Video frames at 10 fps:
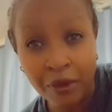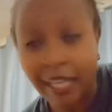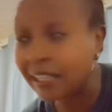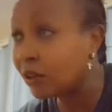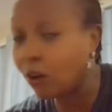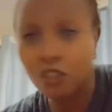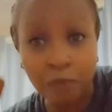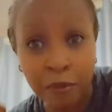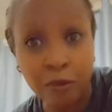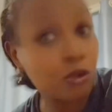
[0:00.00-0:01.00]
getting god's
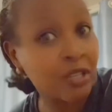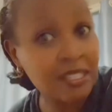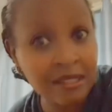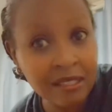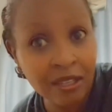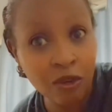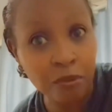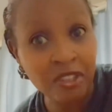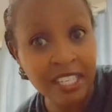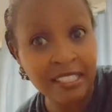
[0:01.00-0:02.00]
people to his
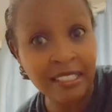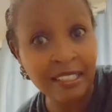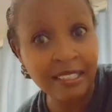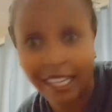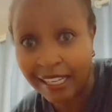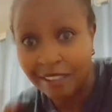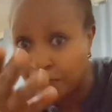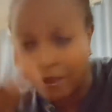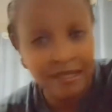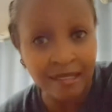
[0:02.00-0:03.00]
community
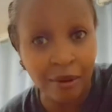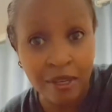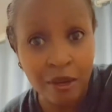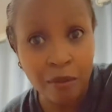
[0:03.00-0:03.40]
like pastor